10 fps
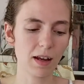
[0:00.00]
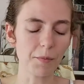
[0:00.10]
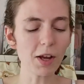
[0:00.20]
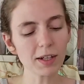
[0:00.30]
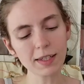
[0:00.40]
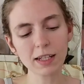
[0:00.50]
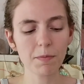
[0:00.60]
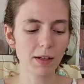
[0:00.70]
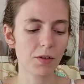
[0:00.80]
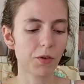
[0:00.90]
I'm not going to say it's
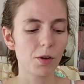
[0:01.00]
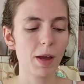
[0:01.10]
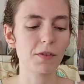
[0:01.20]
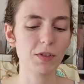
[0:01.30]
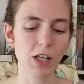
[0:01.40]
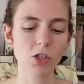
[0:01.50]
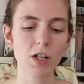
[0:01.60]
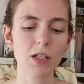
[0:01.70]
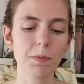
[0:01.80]
messing with your manifestations,